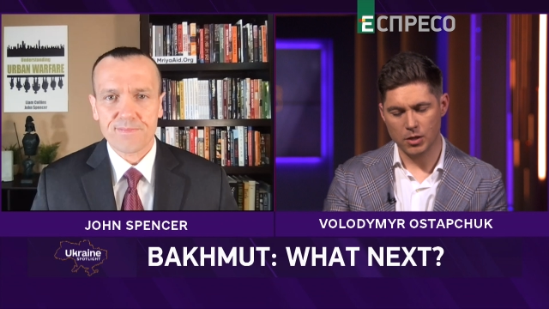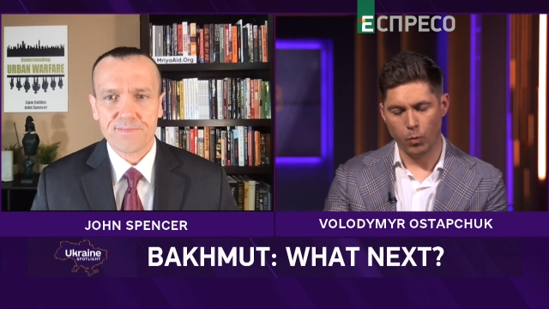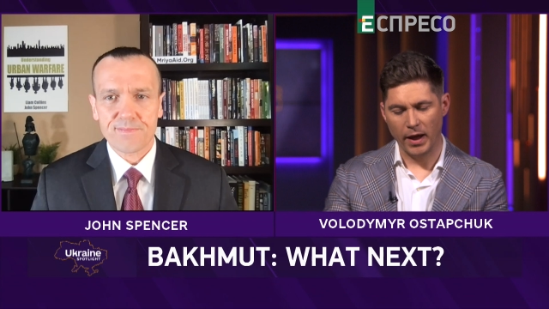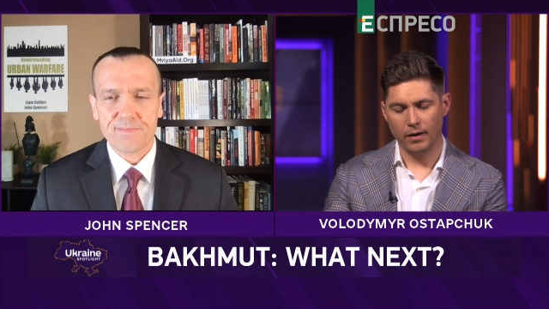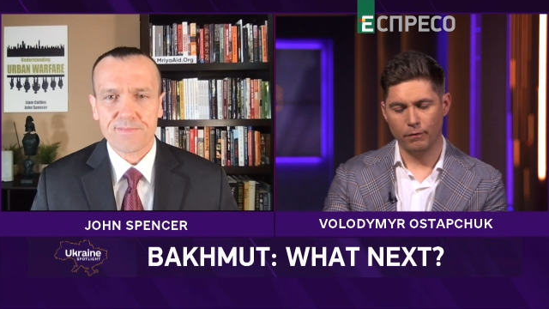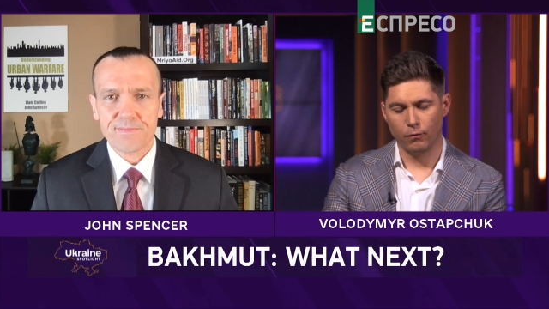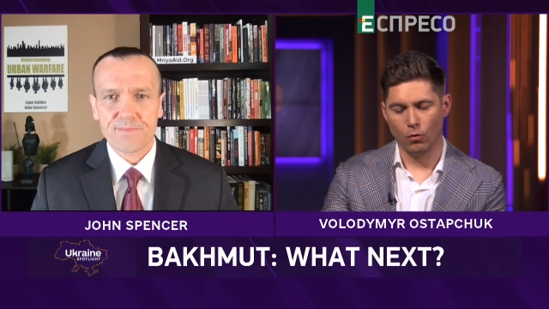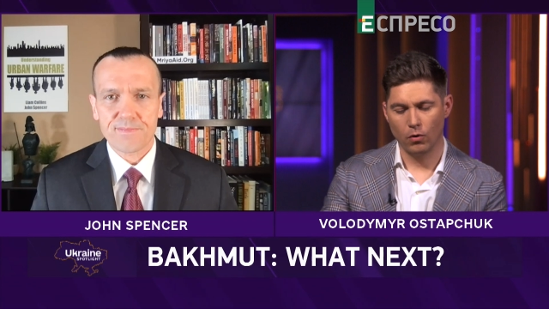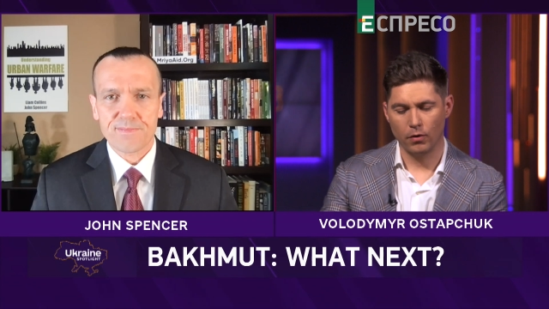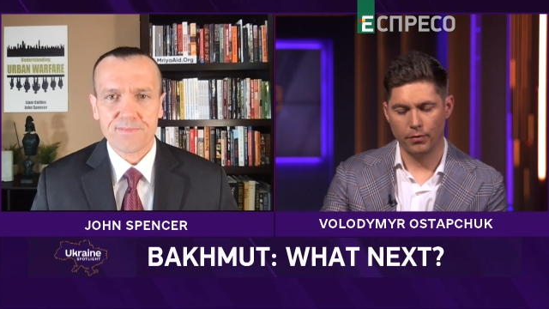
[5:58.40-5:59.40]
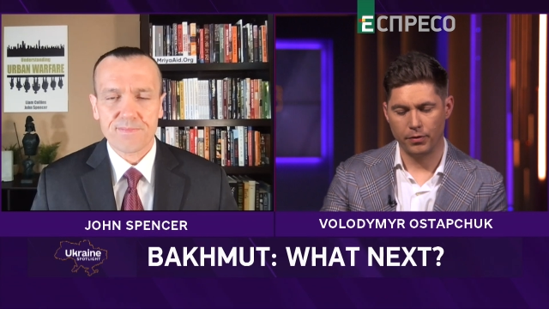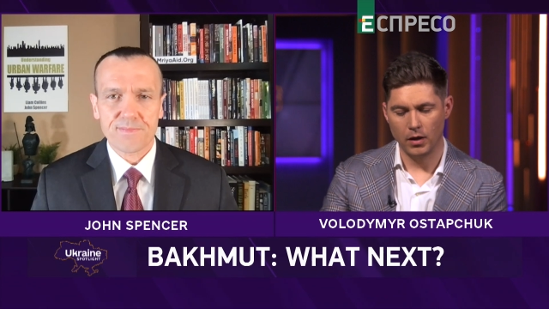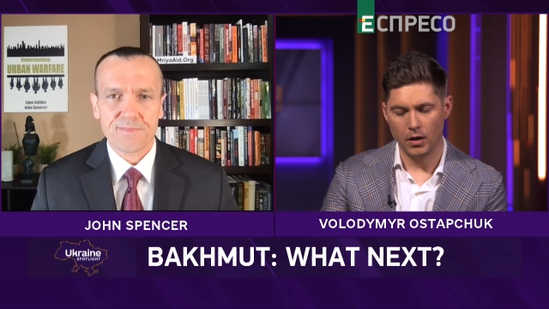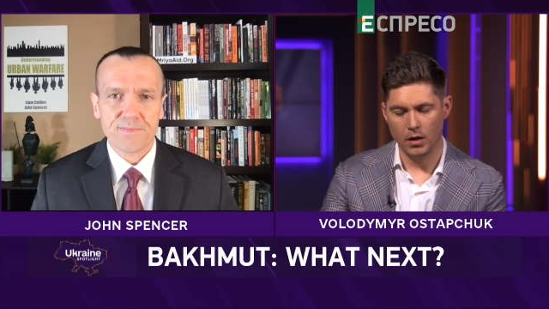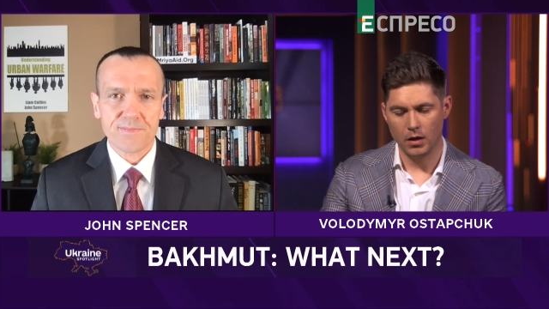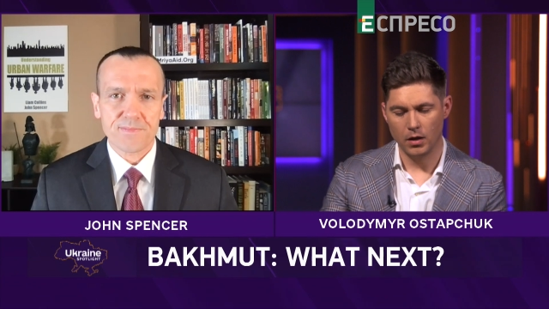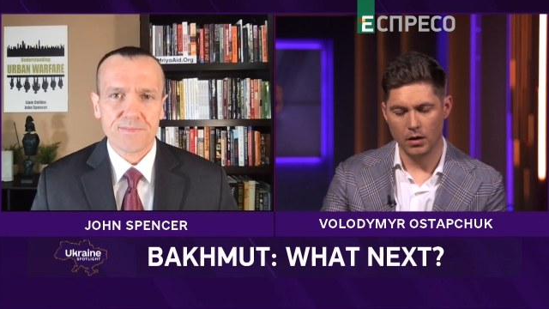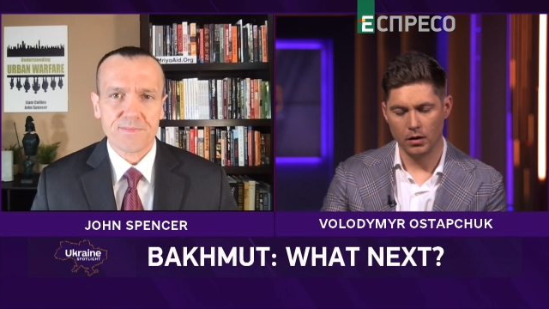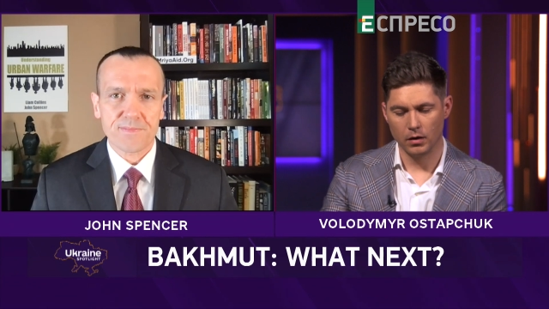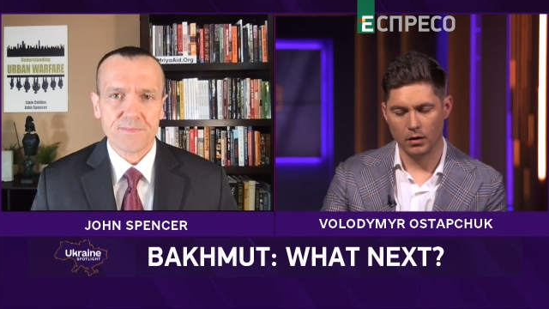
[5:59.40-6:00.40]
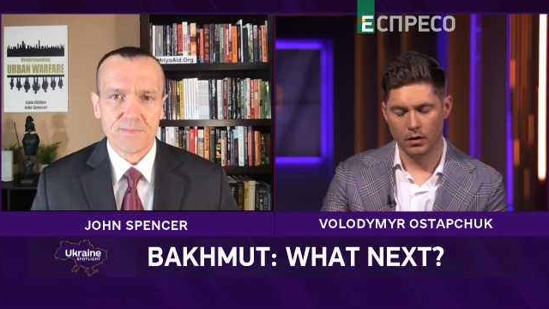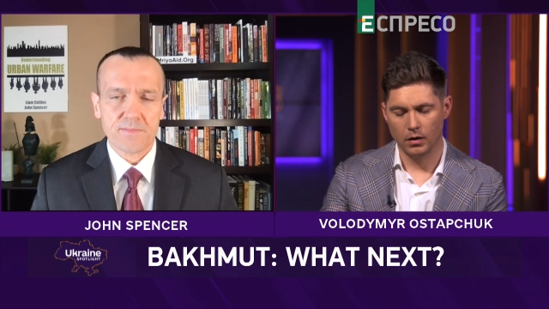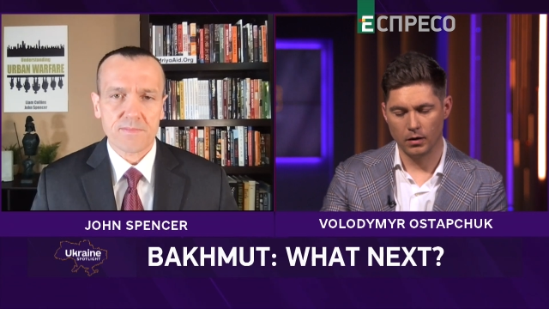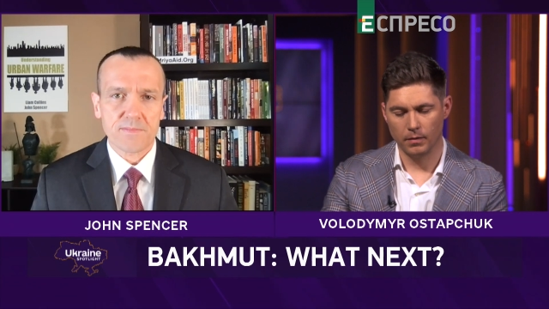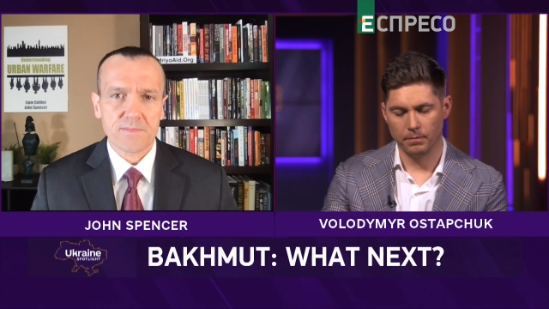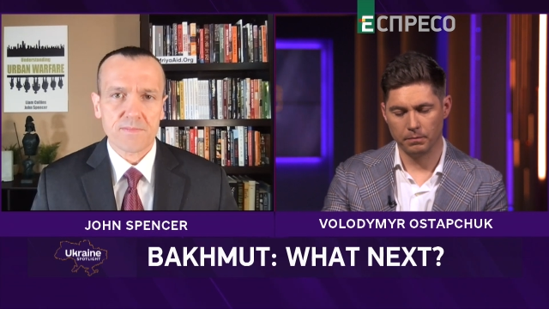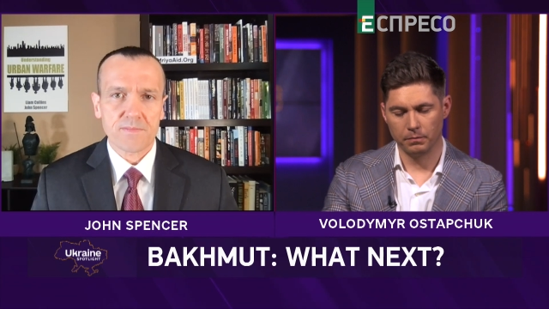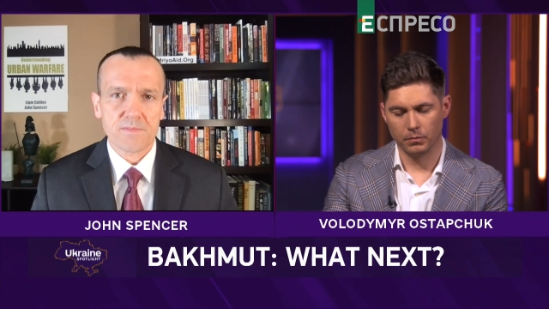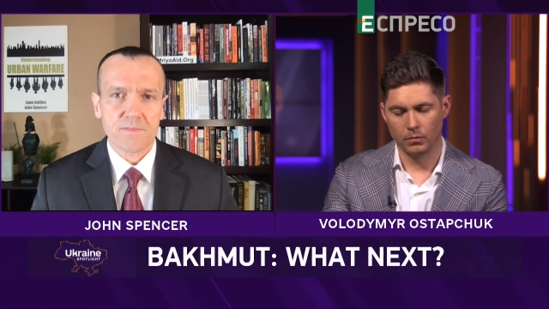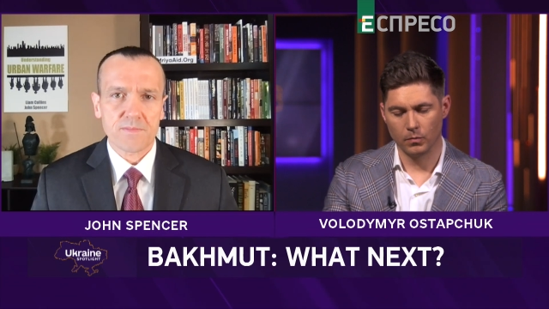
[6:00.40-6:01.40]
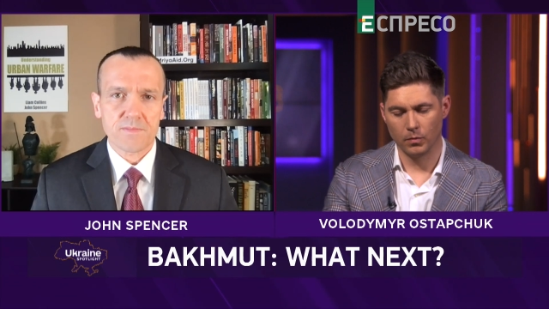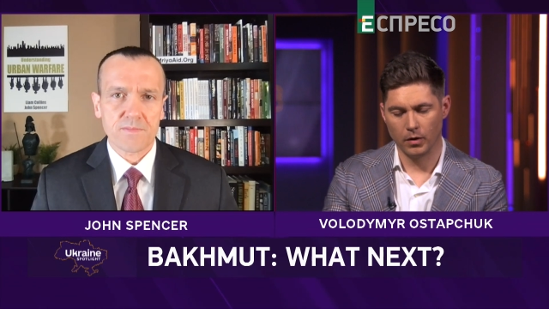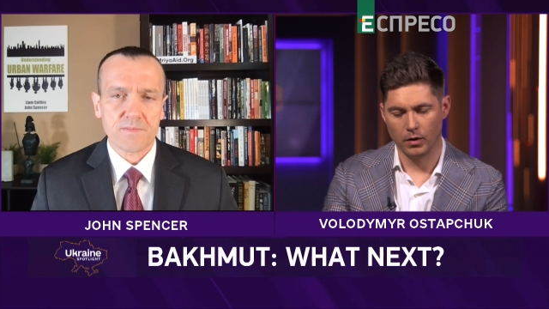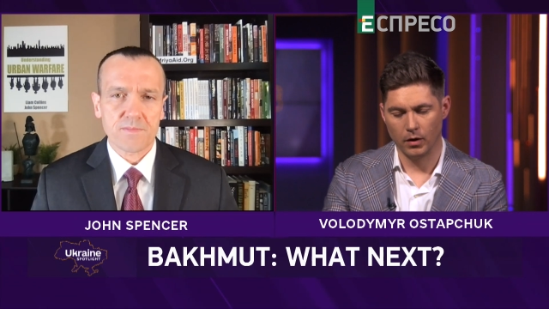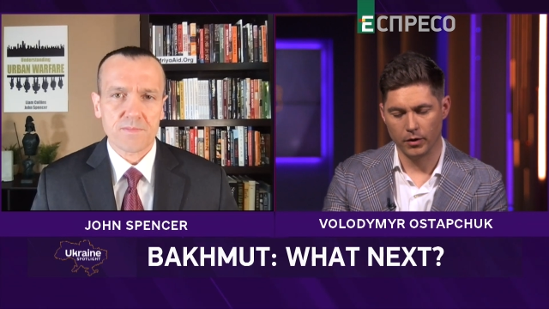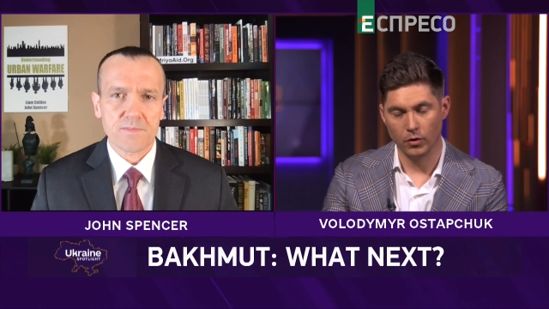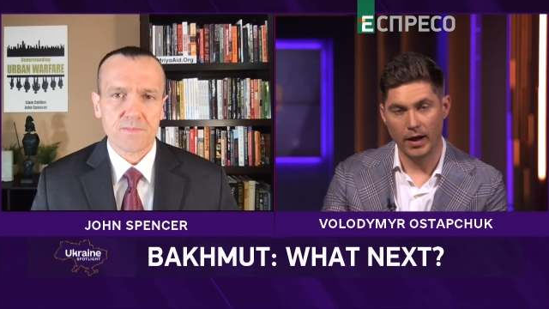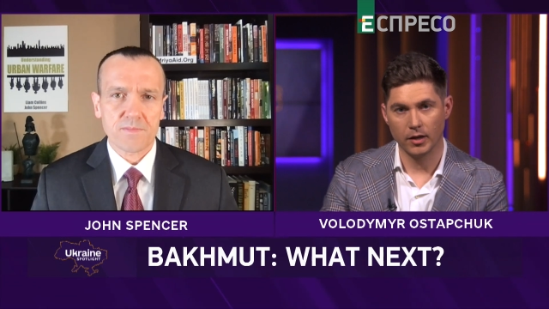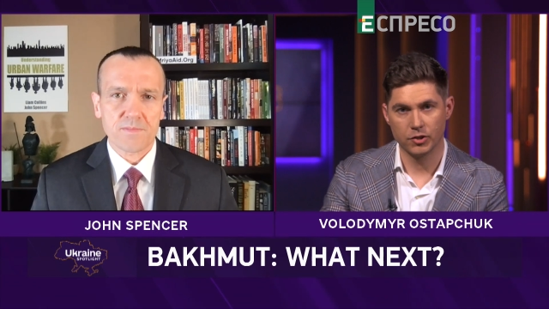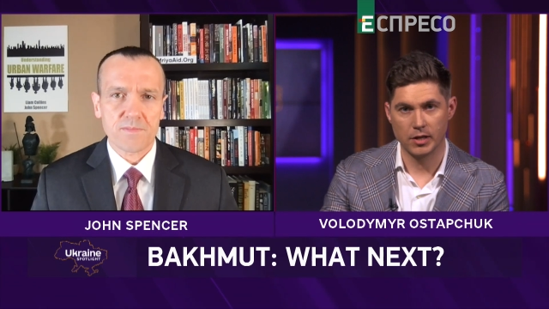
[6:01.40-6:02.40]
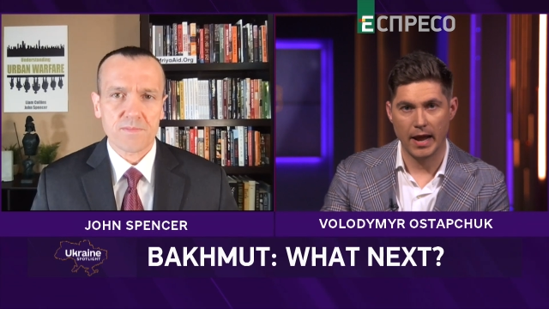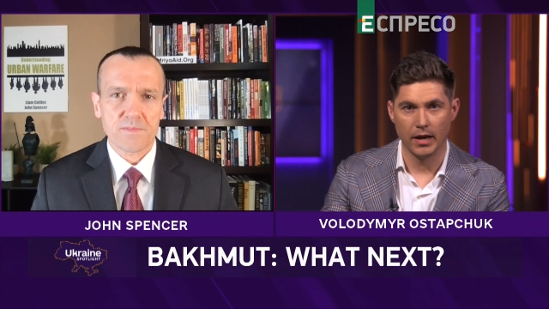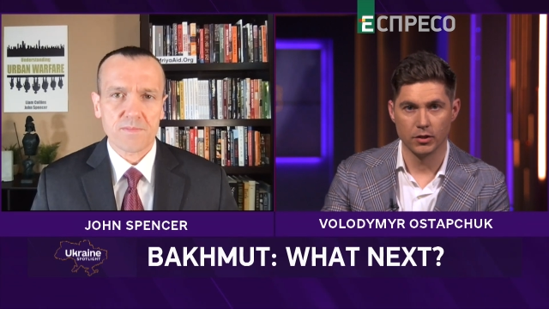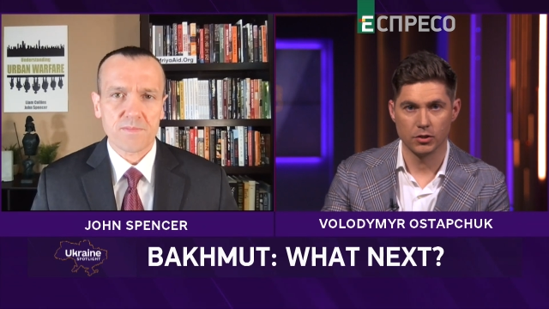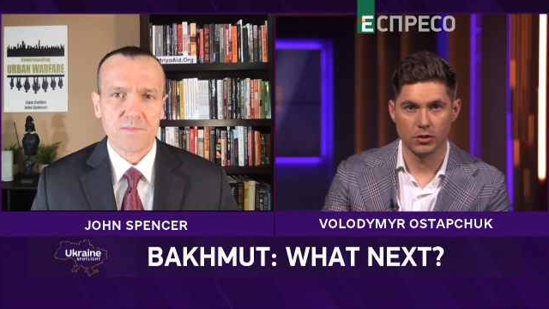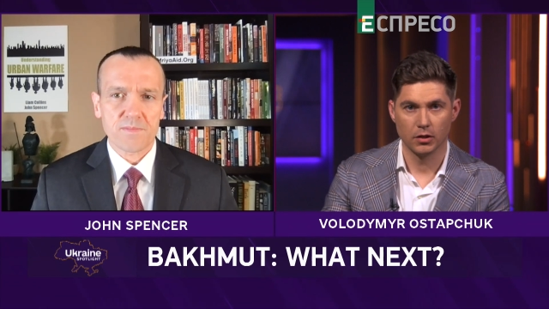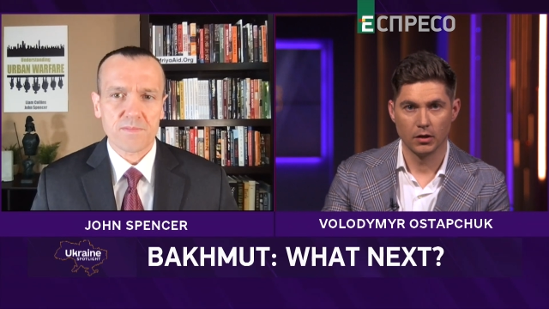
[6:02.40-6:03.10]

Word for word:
Speaker 1: the win for the uh, uh, United States